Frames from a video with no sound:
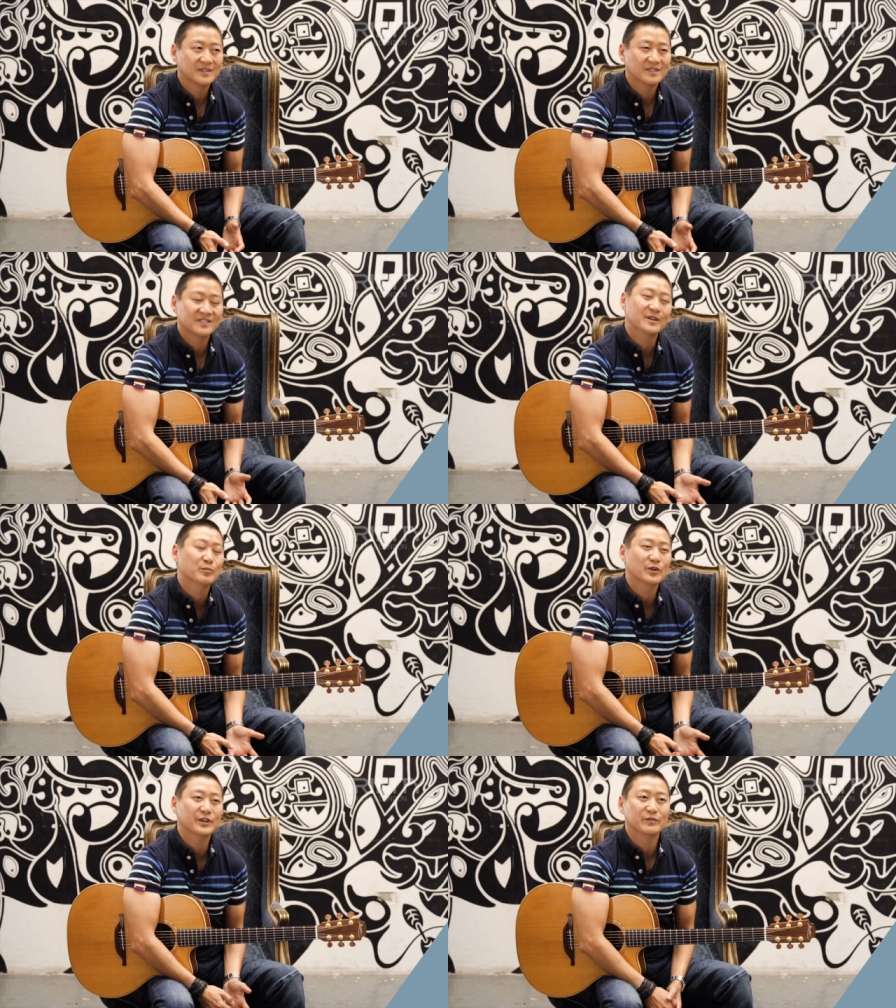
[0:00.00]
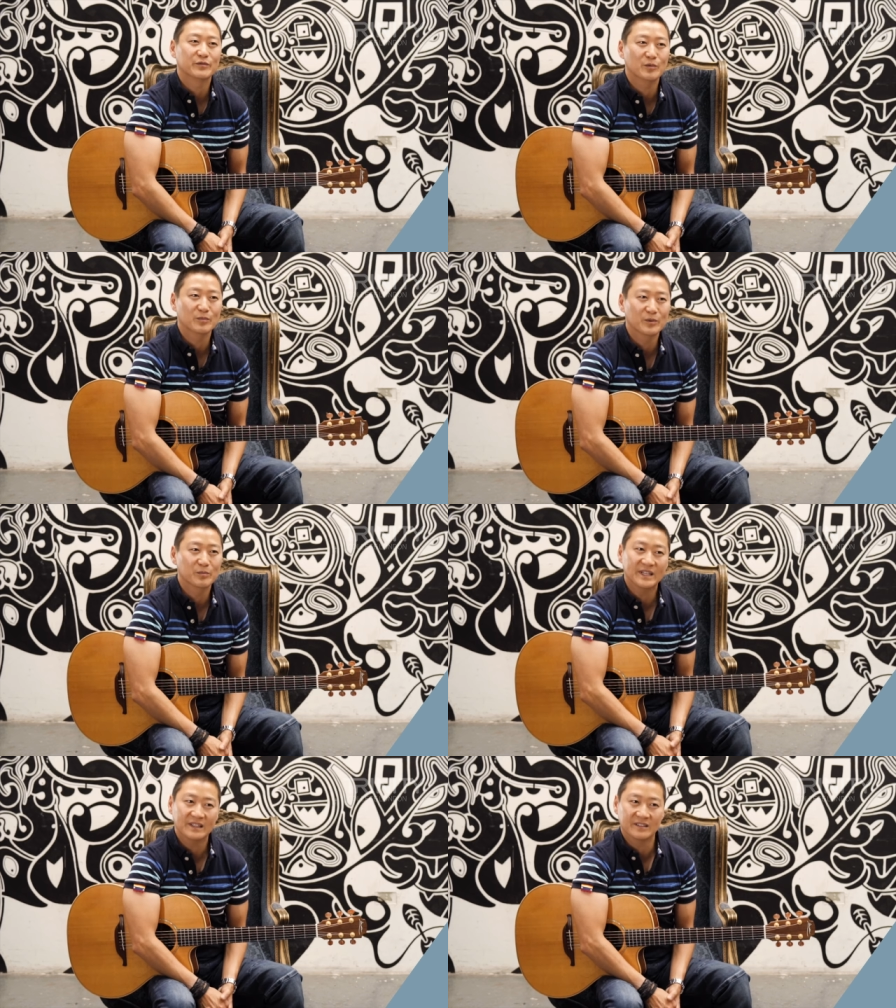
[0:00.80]
separate from the
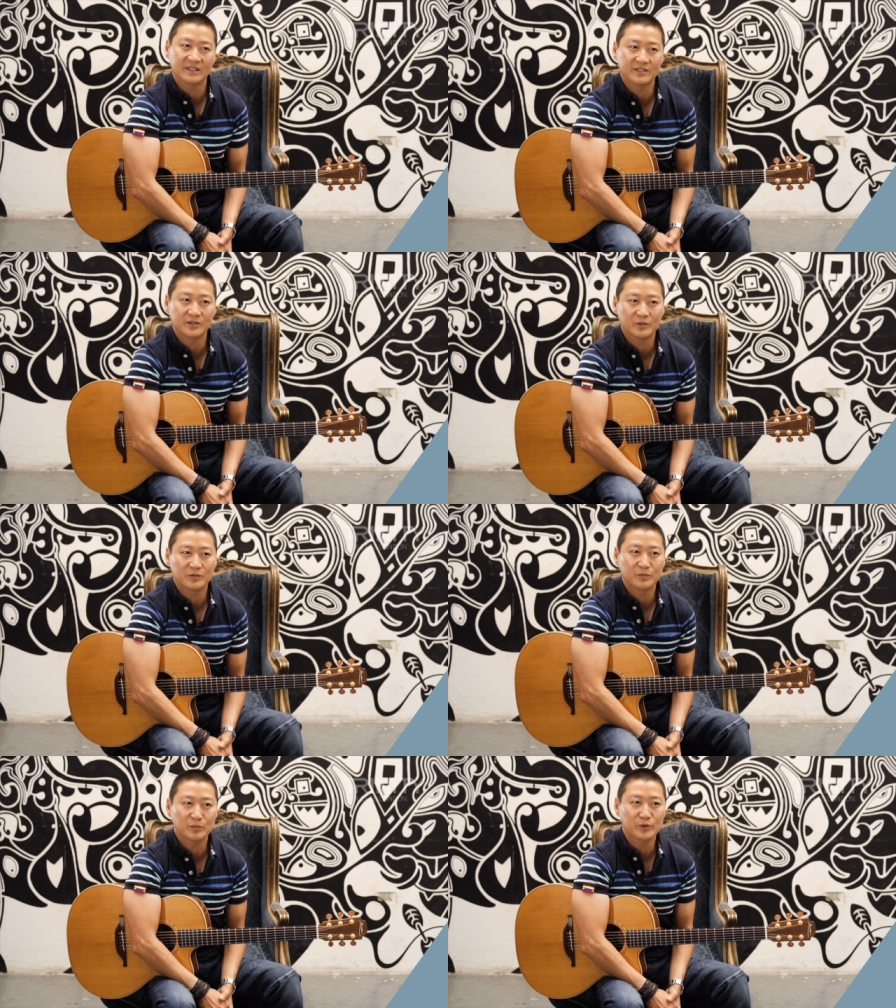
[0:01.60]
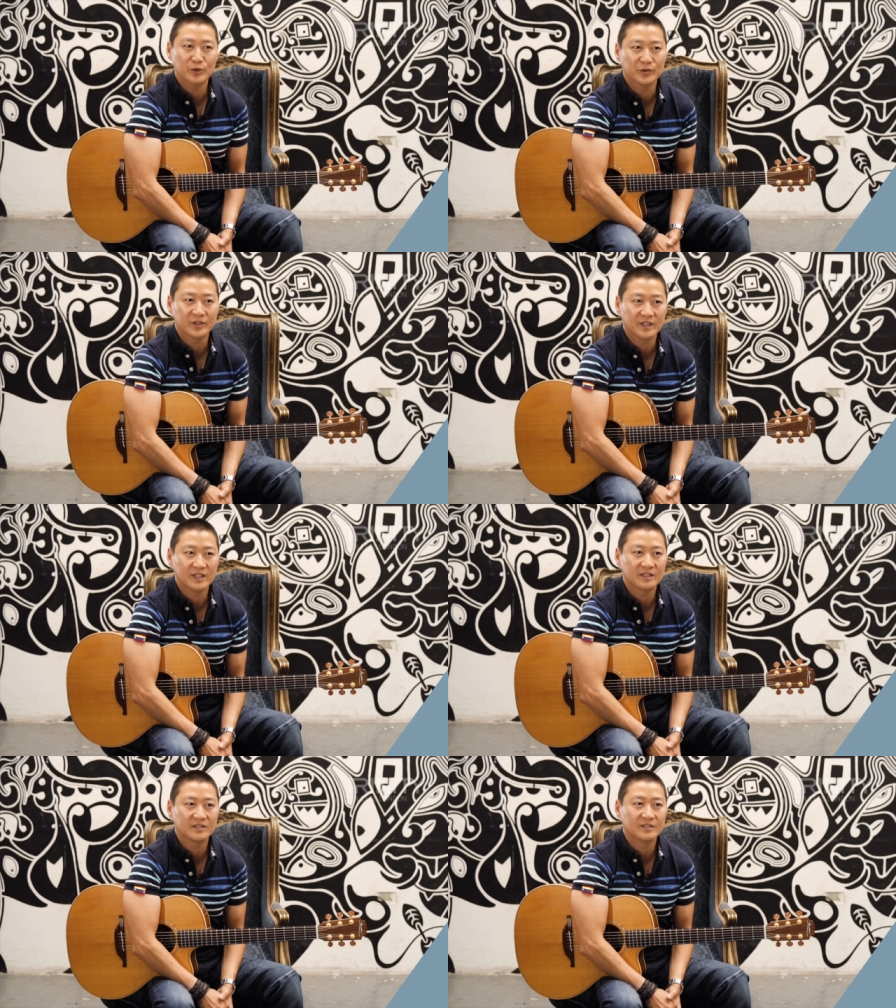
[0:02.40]
pieces of
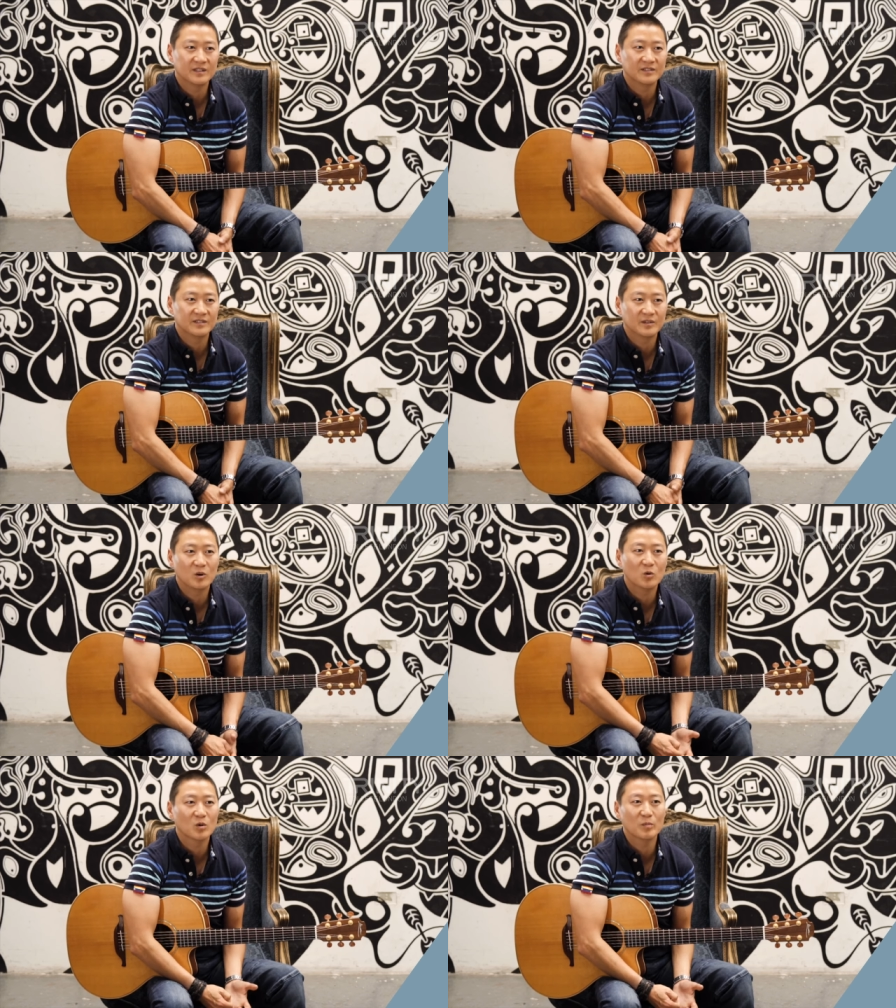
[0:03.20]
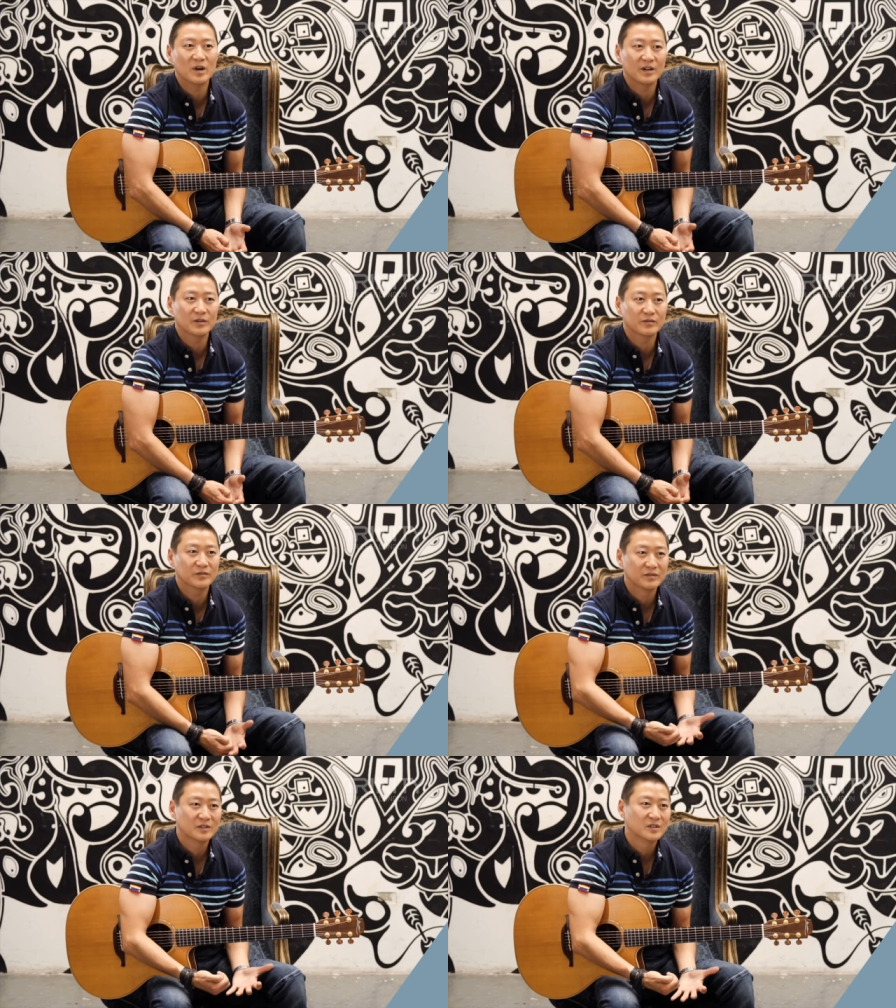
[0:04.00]
music. It's it's all part
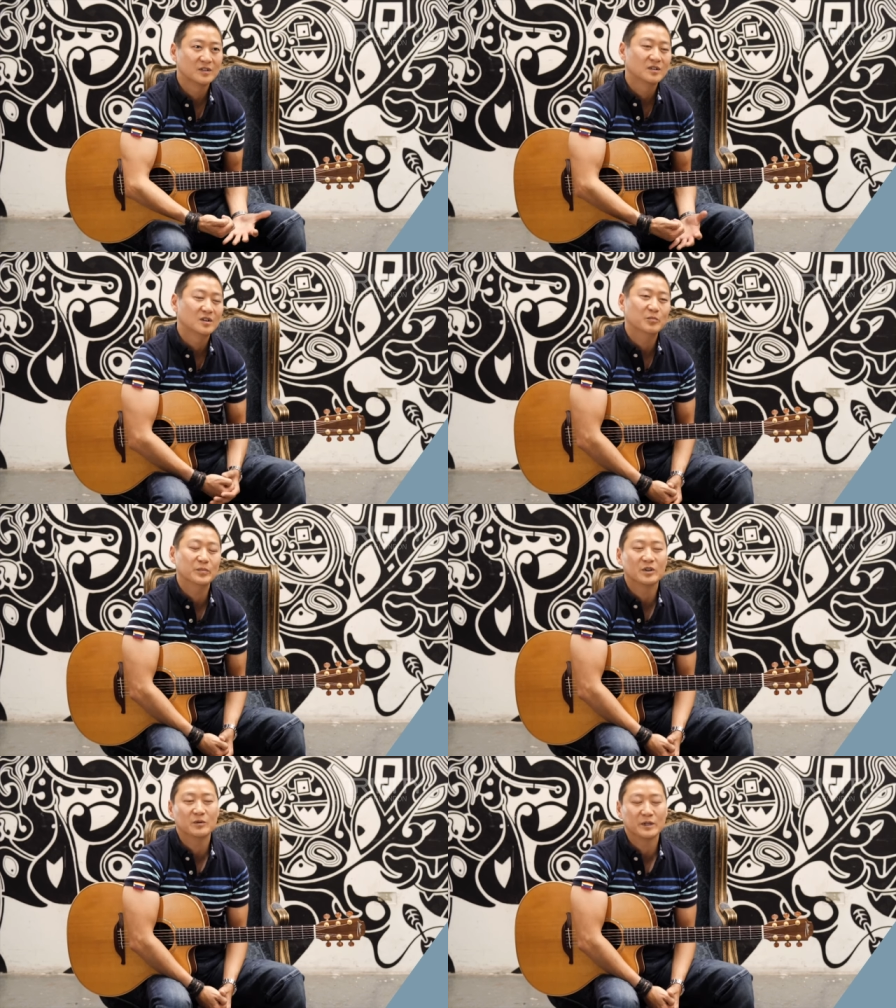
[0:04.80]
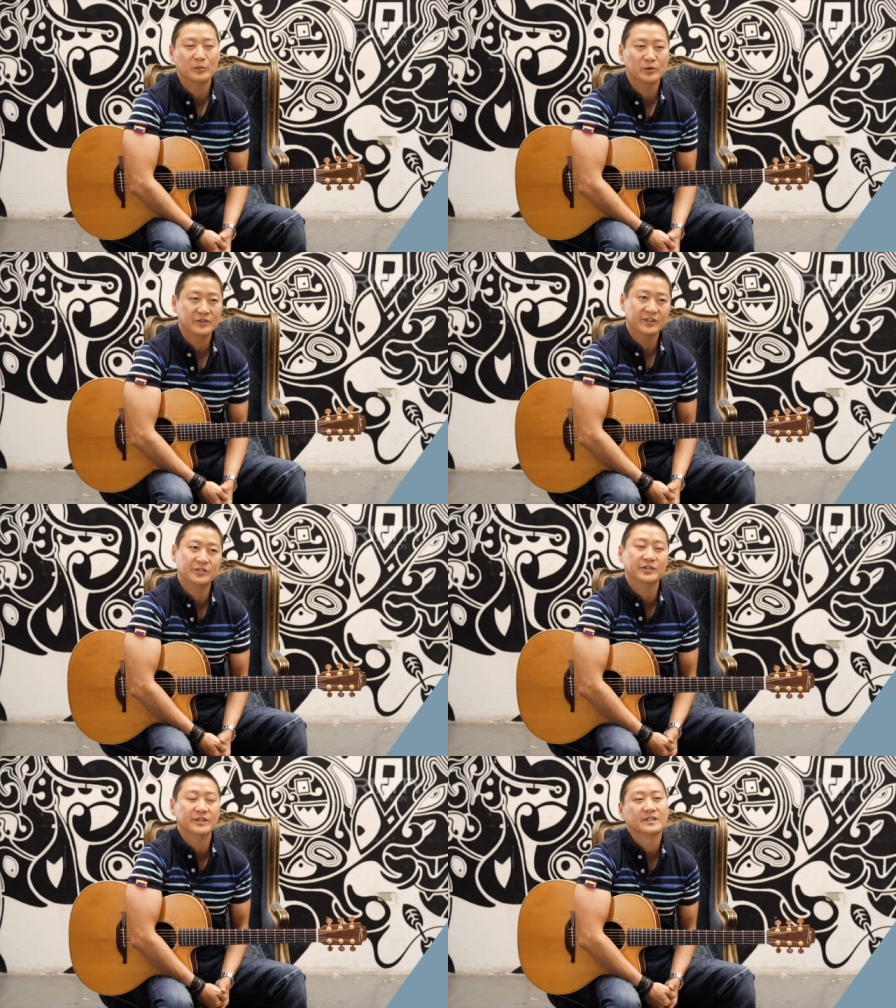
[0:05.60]
of of becoming a
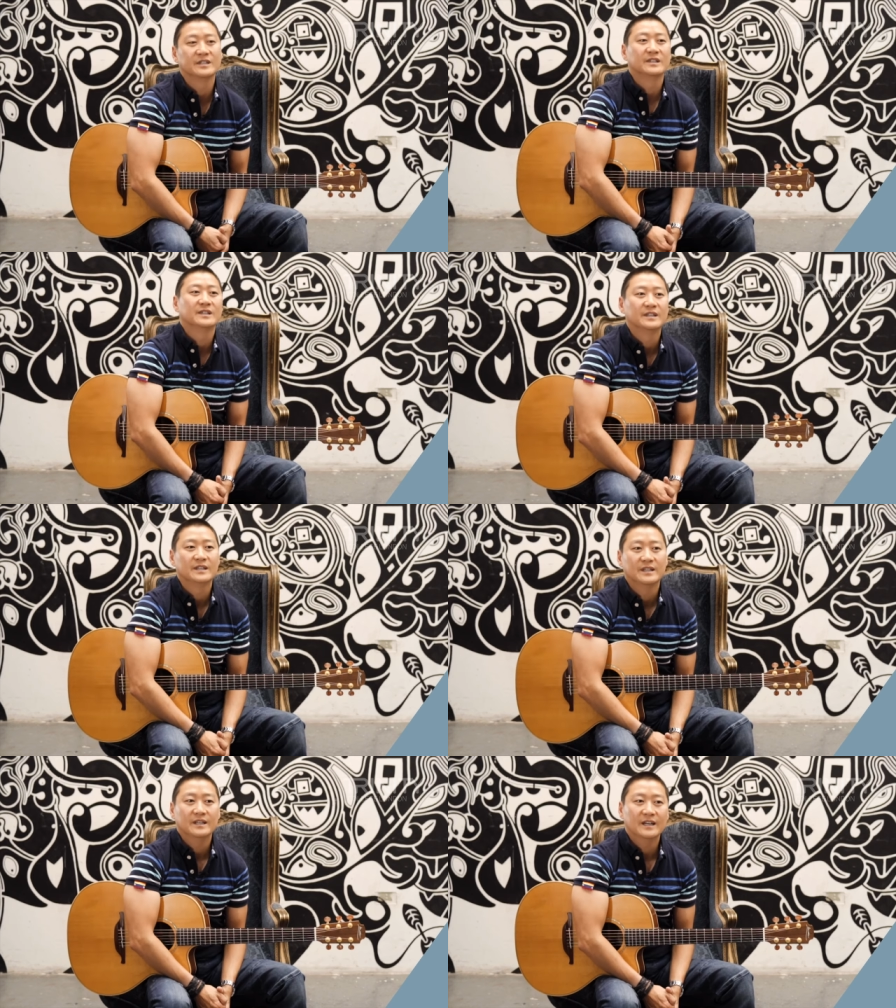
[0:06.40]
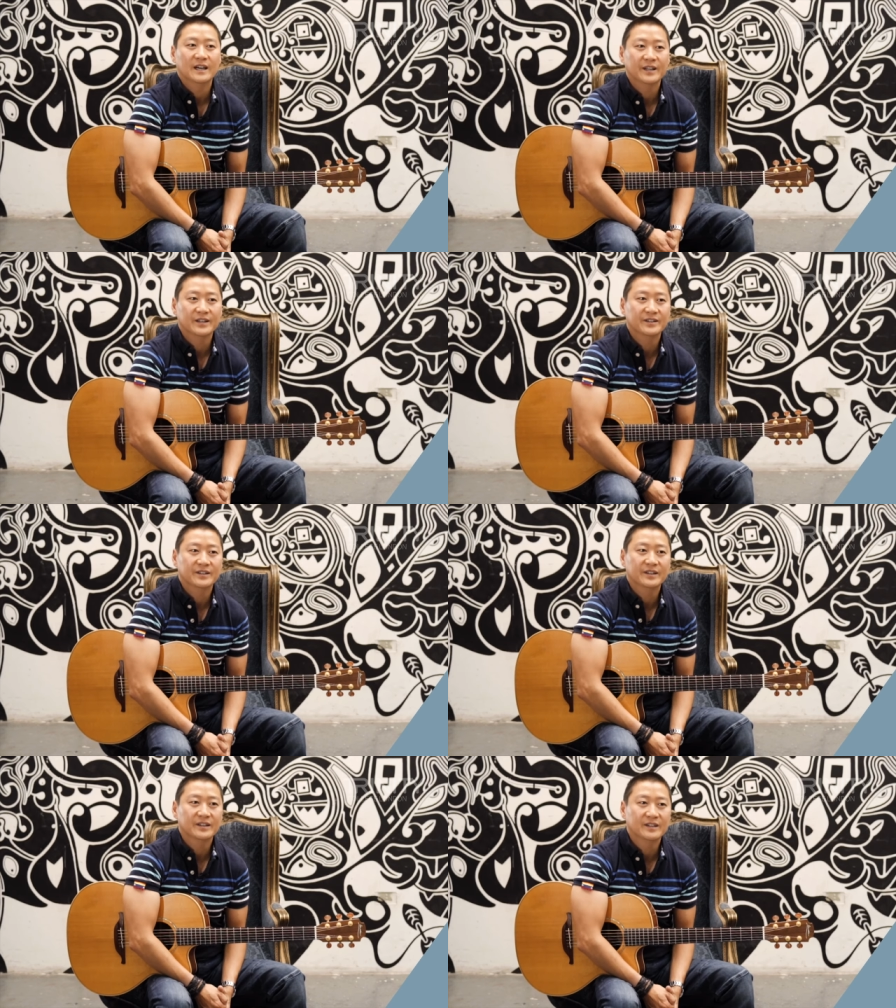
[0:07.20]
musician, and.
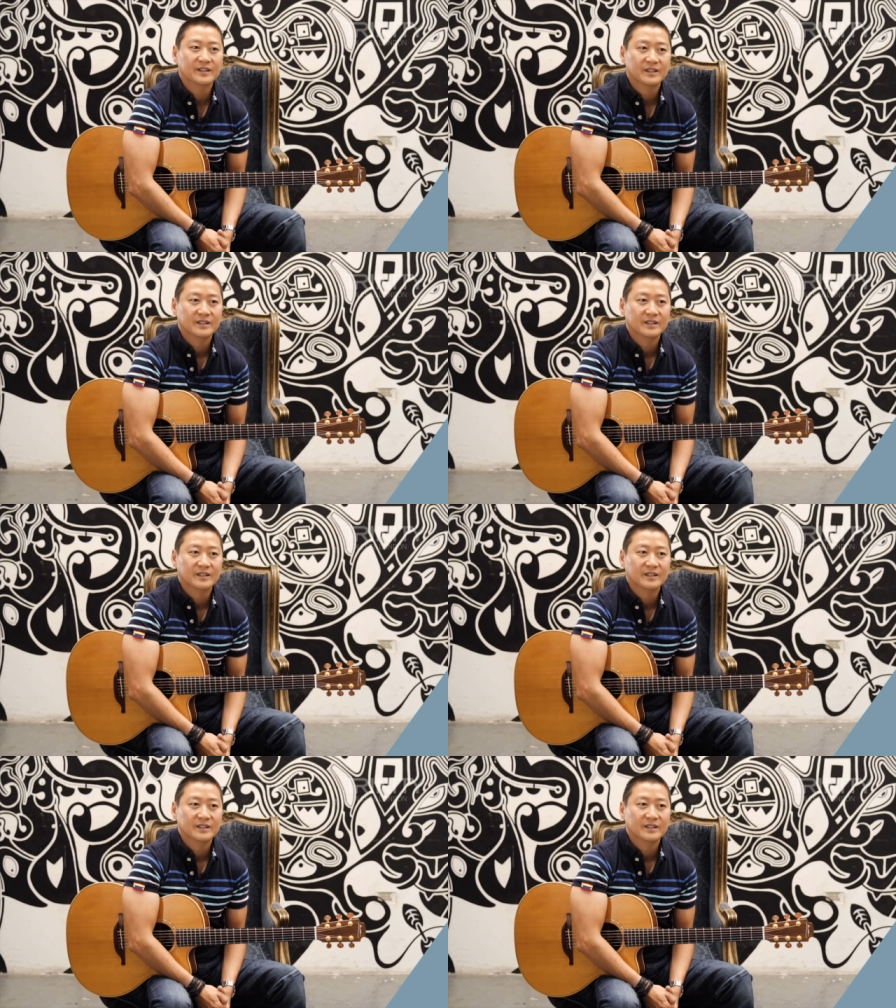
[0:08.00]
Uh,